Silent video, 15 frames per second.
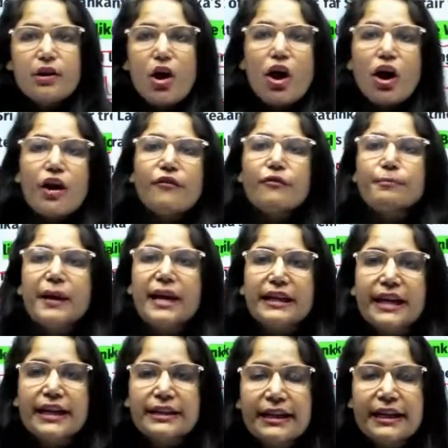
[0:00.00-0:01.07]
of
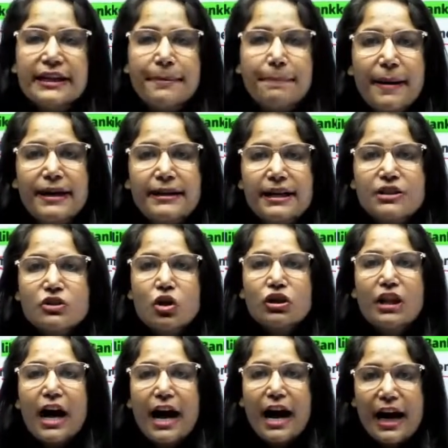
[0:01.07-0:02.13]
making the dependence on
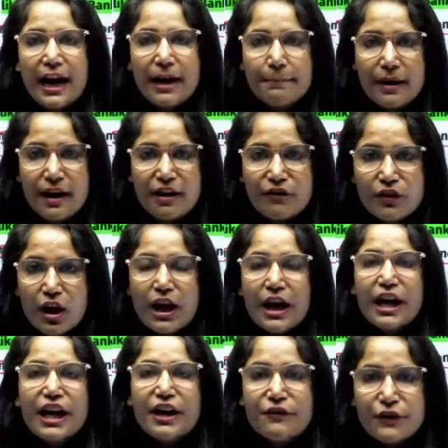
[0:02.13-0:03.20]
the IMF,
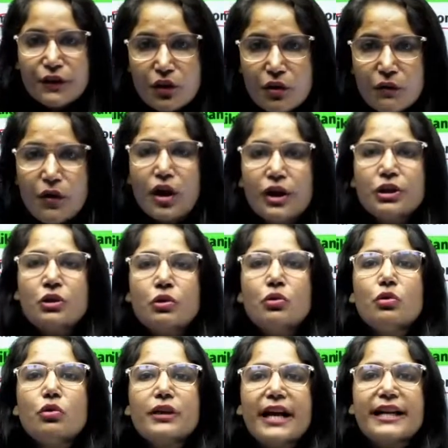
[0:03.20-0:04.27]
if you want
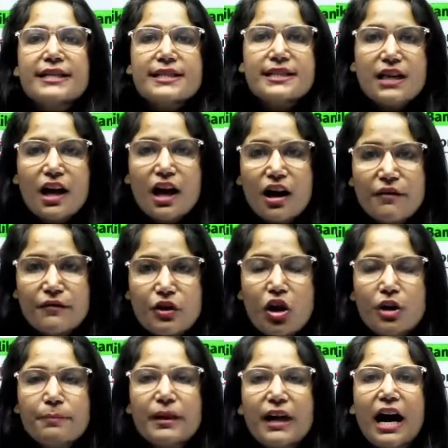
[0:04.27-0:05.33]
to get served
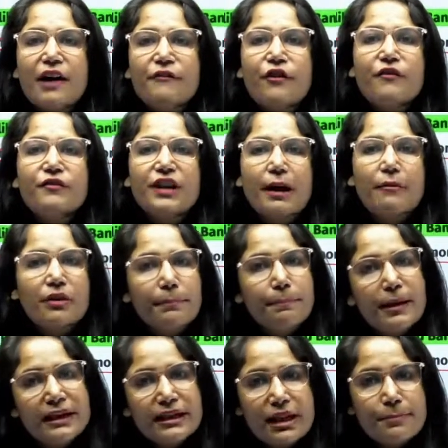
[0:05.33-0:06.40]
on behalf of
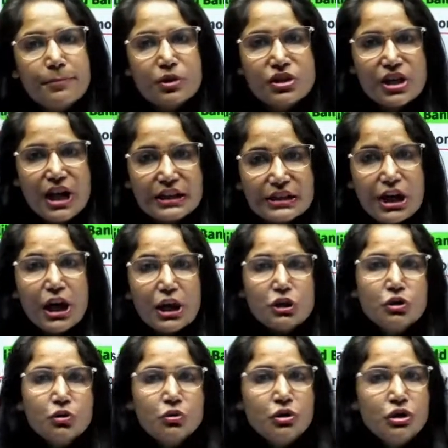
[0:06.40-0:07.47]
developmental project,
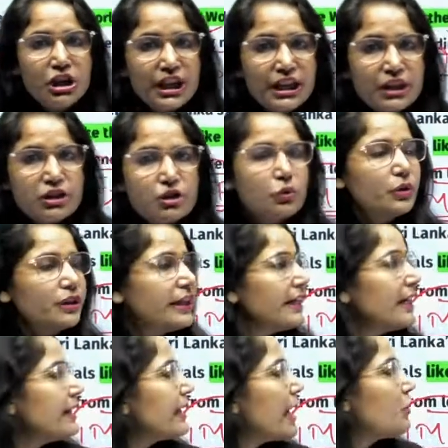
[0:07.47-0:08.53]
you need to
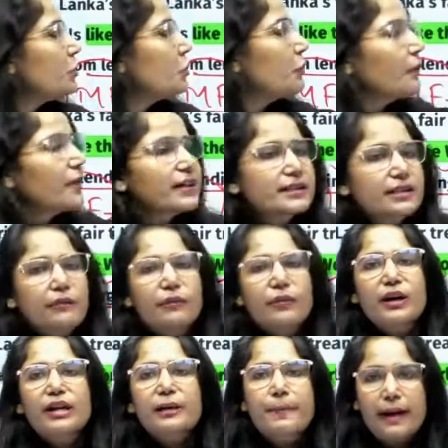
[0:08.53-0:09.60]
kneel down towards the
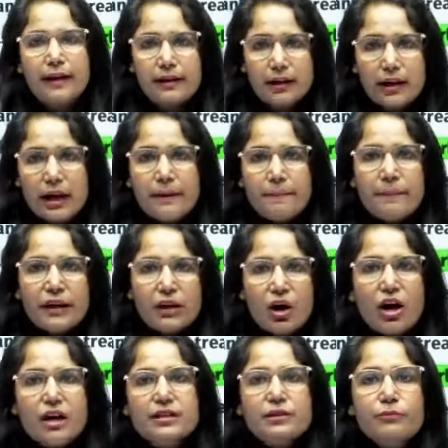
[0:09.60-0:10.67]
World Bank,
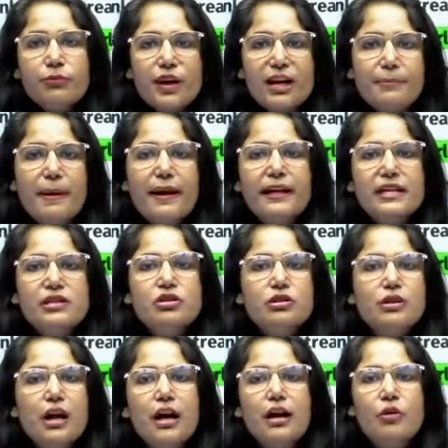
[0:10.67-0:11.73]
because World Bank is
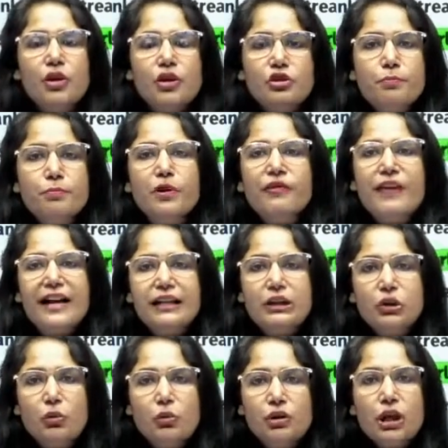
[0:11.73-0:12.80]
going to provide
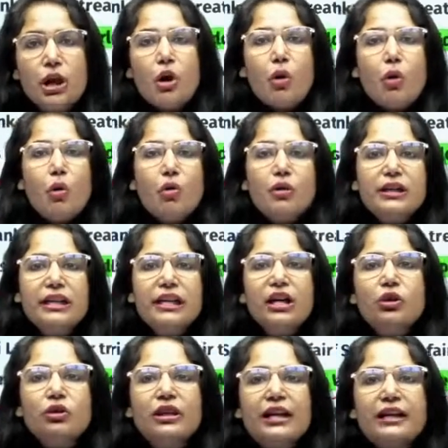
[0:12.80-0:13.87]
loan only
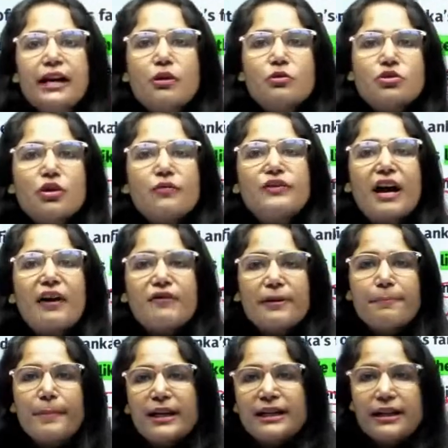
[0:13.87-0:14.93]
on the grounds of
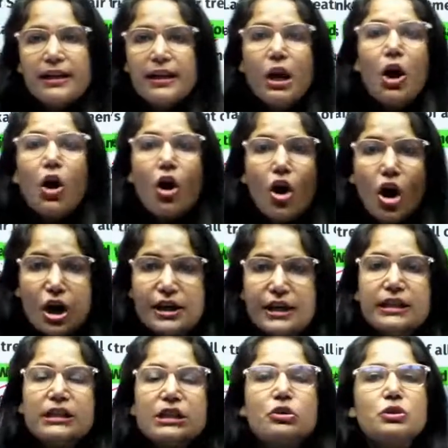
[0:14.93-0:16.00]
developmental or
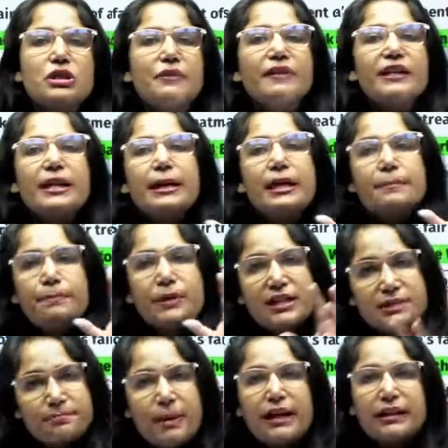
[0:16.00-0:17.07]
inclusivity
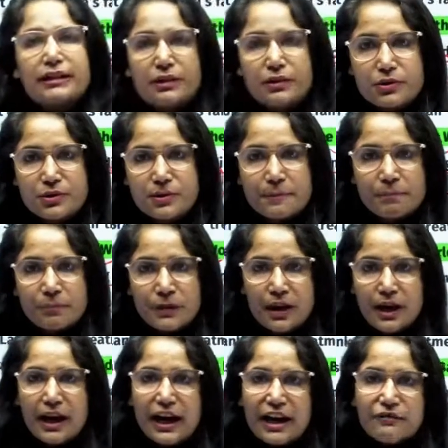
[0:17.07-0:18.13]
perspectives.
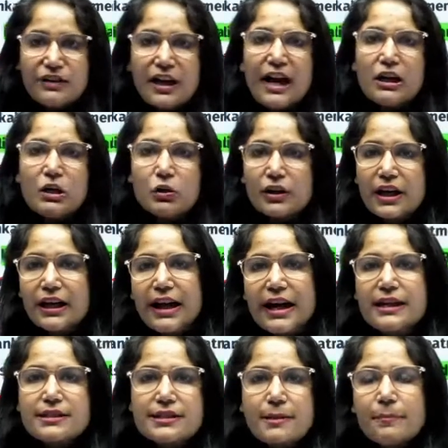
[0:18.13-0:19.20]
If they are looking
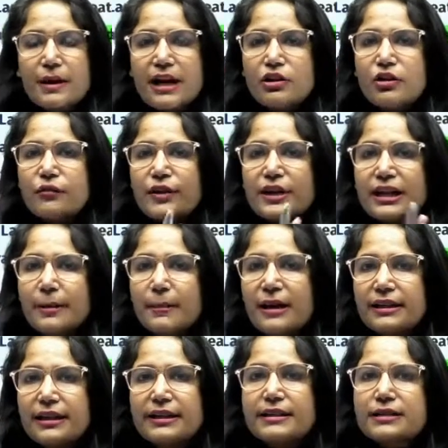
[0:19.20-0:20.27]
at some kind of
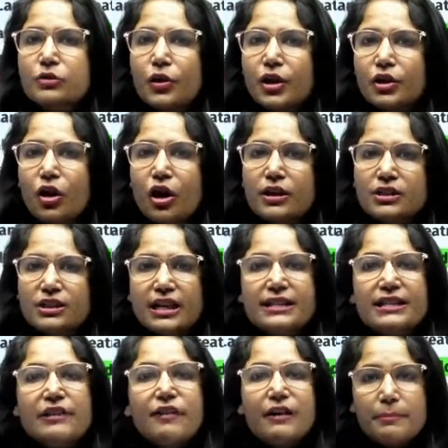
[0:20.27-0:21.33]
fundamental is going on, Jal
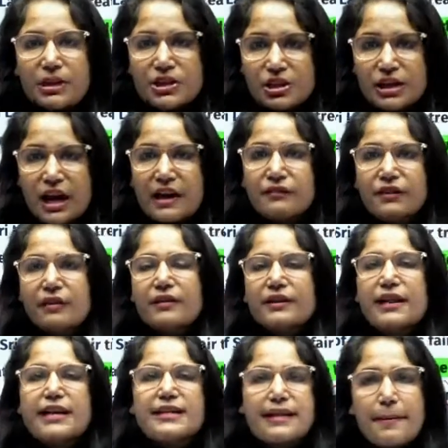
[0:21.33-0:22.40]
Jeevan Mission I have
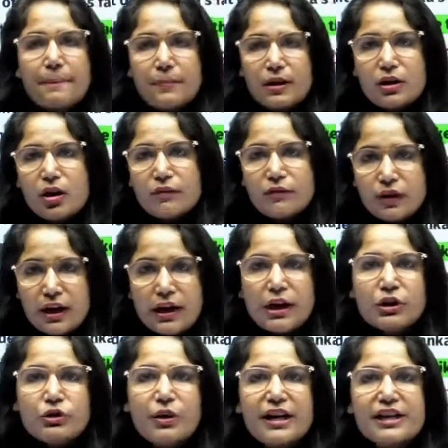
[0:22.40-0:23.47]
given the example of,
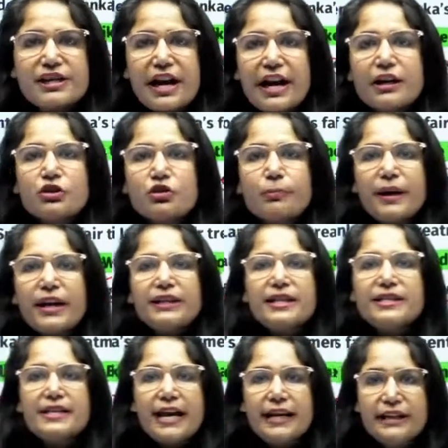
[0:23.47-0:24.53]
you are trying to make
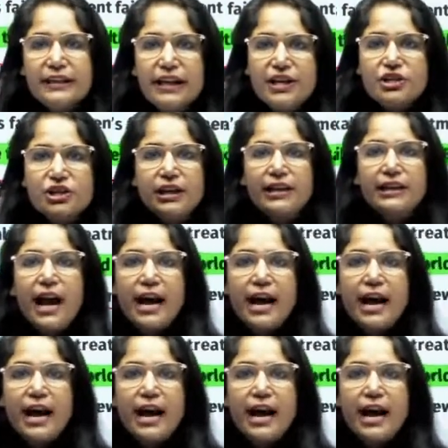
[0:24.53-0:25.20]
the sanitation and